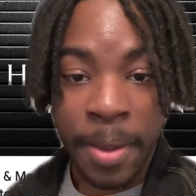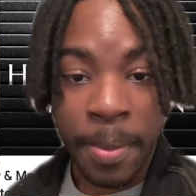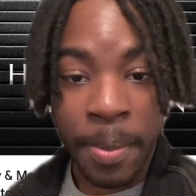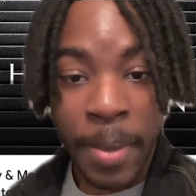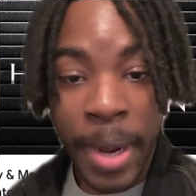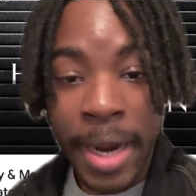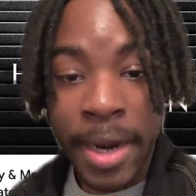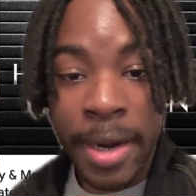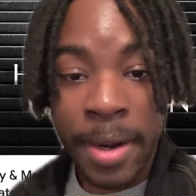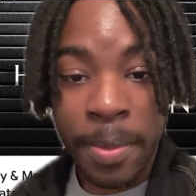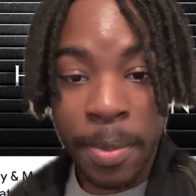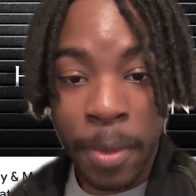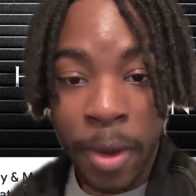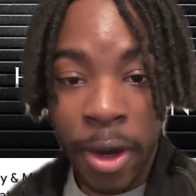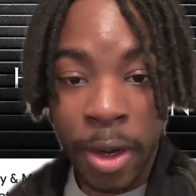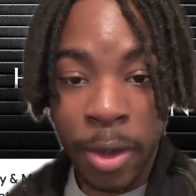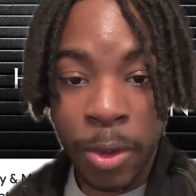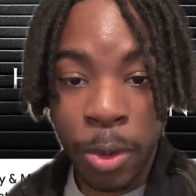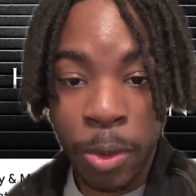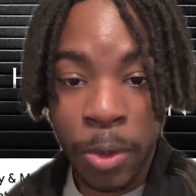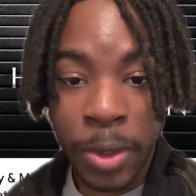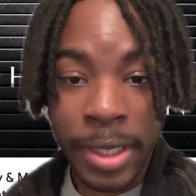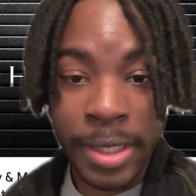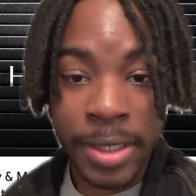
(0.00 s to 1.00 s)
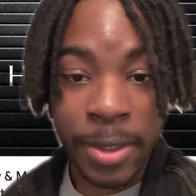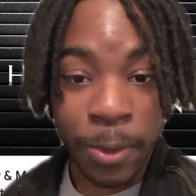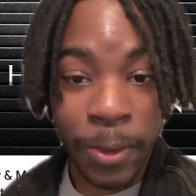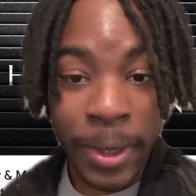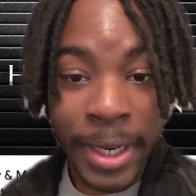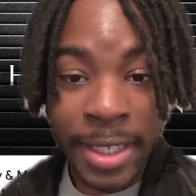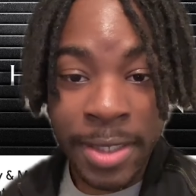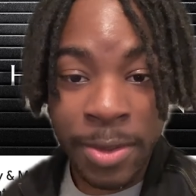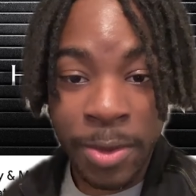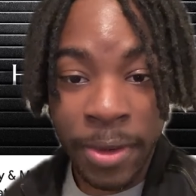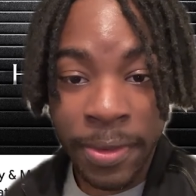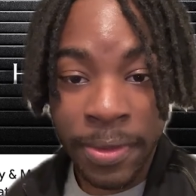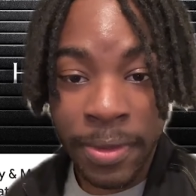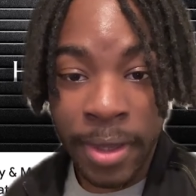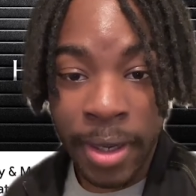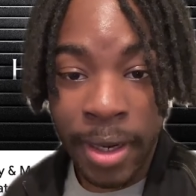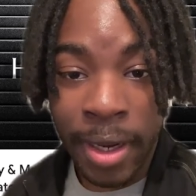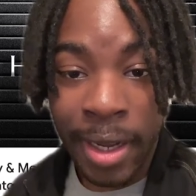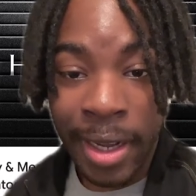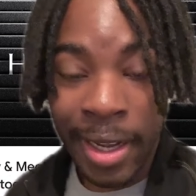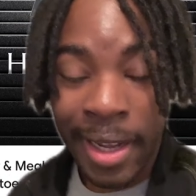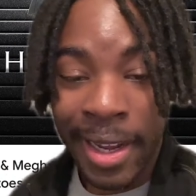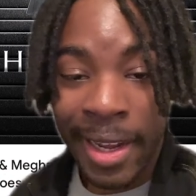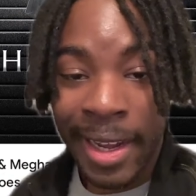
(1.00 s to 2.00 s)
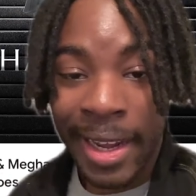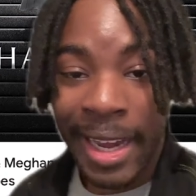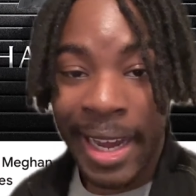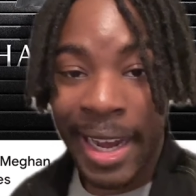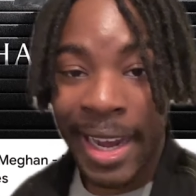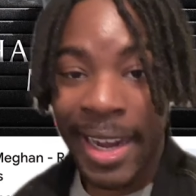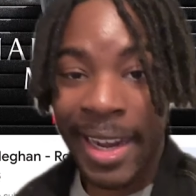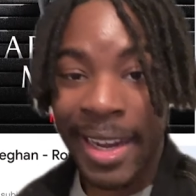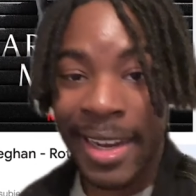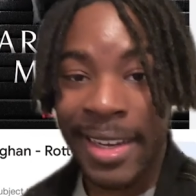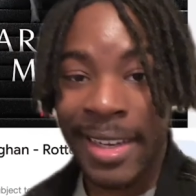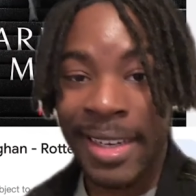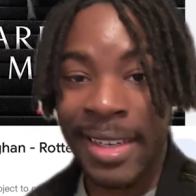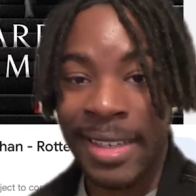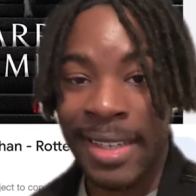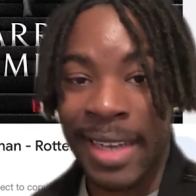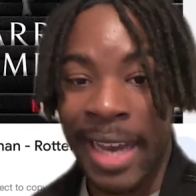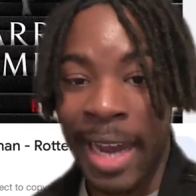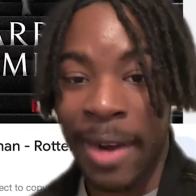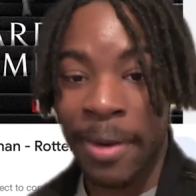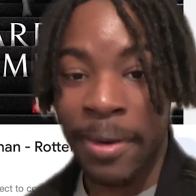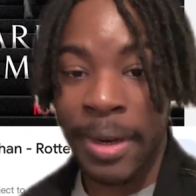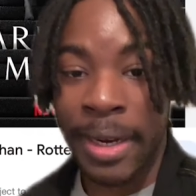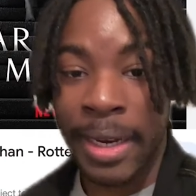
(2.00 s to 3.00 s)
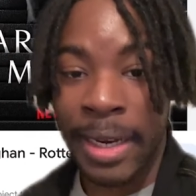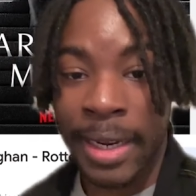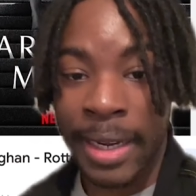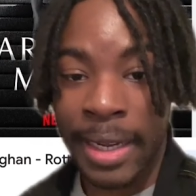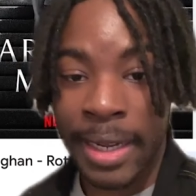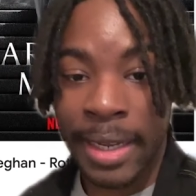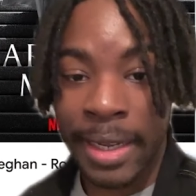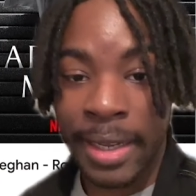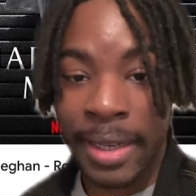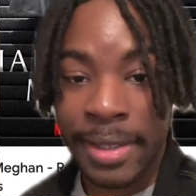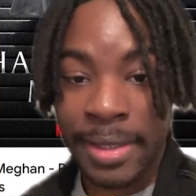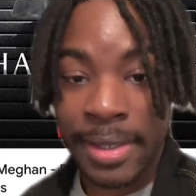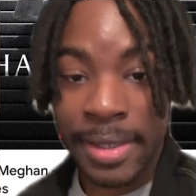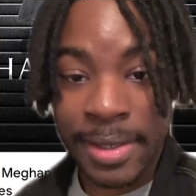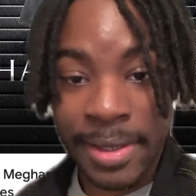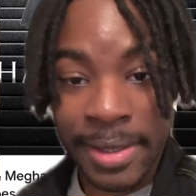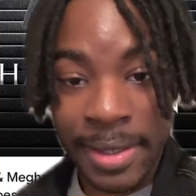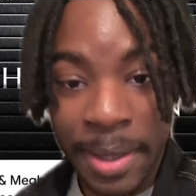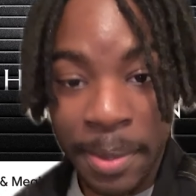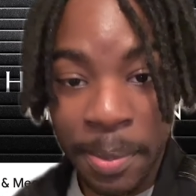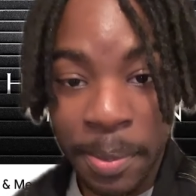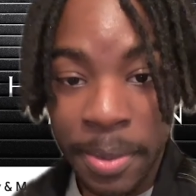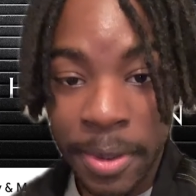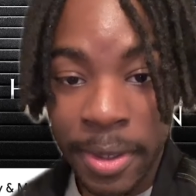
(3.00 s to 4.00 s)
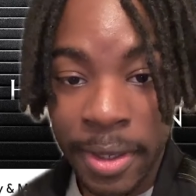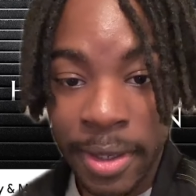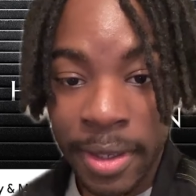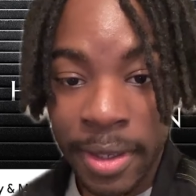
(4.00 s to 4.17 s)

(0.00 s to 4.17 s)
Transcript: Meghan Markle is a race grifter and Harry is a simp.